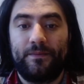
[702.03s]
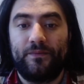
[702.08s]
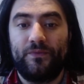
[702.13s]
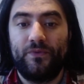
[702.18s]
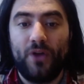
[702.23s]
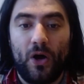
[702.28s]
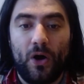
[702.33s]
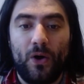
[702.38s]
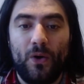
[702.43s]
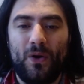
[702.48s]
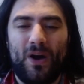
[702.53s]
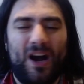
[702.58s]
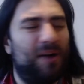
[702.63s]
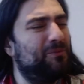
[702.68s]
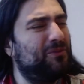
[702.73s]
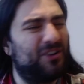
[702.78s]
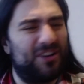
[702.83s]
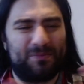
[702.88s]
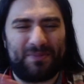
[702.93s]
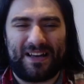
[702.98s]
No,
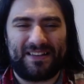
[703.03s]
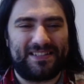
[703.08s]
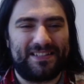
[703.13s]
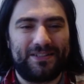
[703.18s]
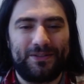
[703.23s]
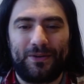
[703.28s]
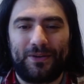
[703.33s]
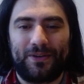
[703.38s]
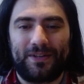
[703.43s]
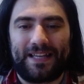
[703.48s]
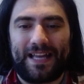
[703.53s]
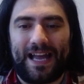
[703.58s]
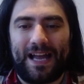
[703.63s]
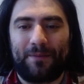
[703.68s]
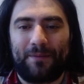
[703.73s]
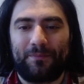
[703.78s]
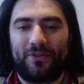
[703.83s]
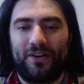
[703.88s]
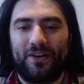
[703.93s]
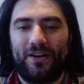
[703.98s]
I'm not about to do it on
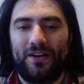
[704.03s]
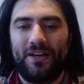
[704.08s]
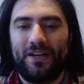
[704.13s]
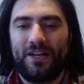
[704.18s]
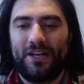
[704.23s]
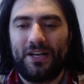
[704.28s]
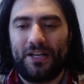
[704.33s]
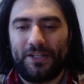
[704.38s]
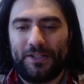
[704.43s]
camera.